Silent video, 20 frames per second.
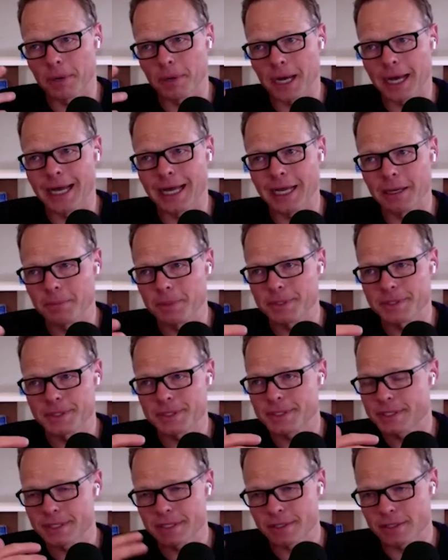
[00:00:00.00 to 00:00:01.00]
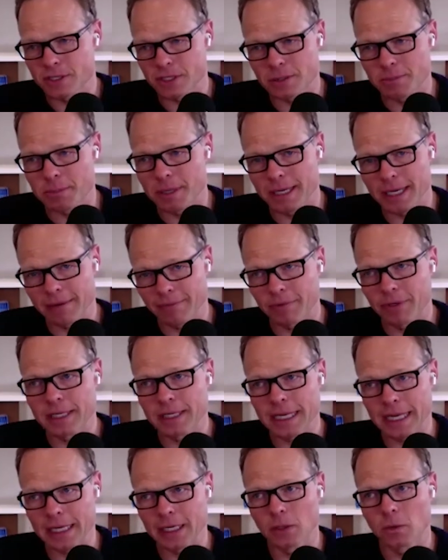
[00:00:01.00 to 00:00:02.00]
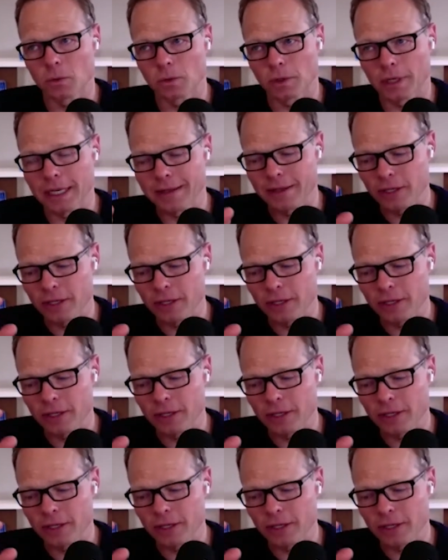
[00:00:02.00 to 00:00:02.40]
buy businesses in just about every category.